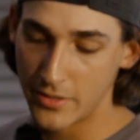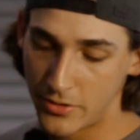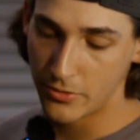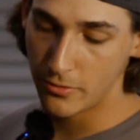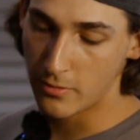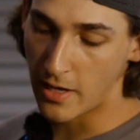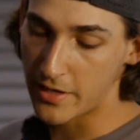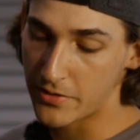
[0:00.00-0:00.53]

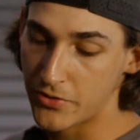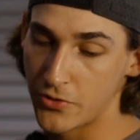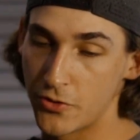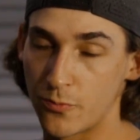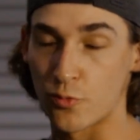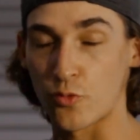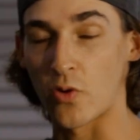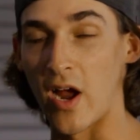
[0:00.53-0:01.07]
do like to
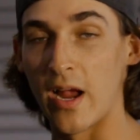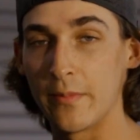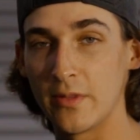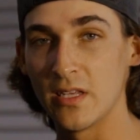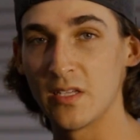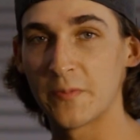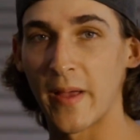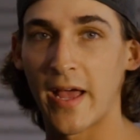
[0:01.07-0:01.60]
prime
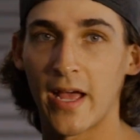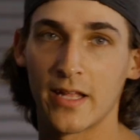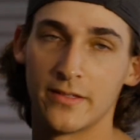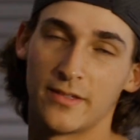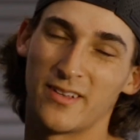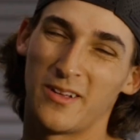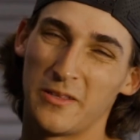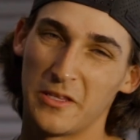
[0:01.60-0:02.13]
these
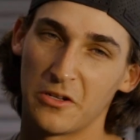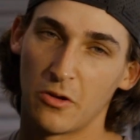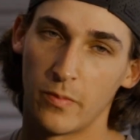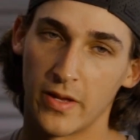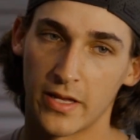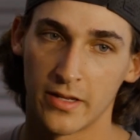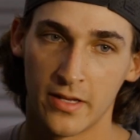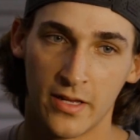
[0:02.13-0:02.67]
pads a little
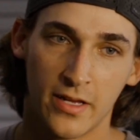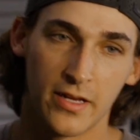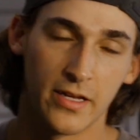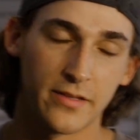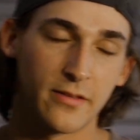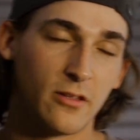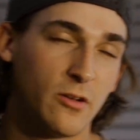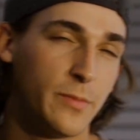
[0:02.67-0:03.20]
bit.
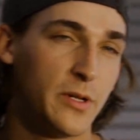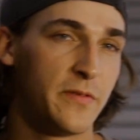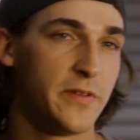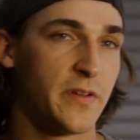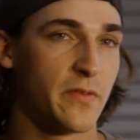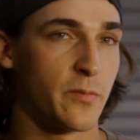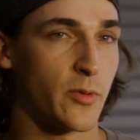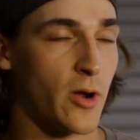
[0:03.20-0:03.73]
It's a little bit of a
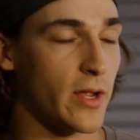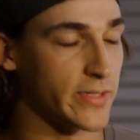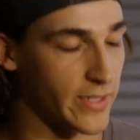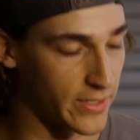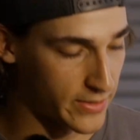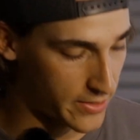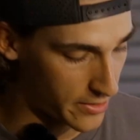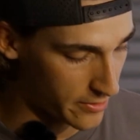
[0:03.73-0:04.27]
different
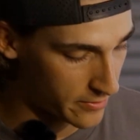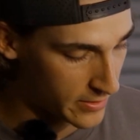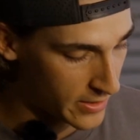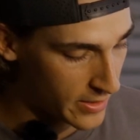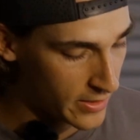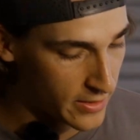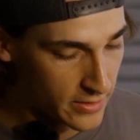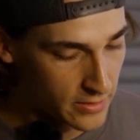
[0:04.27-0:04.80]
process though.
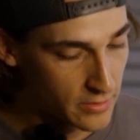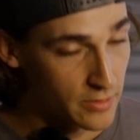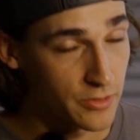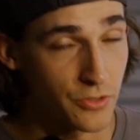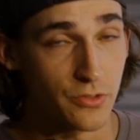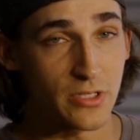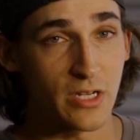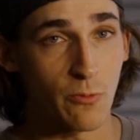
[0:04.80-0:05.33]

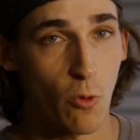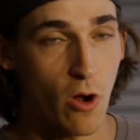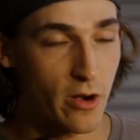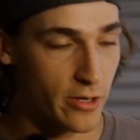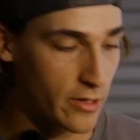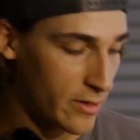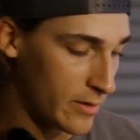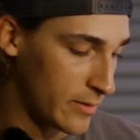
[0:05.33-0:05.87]
Using
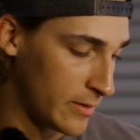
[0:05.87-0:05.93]
water,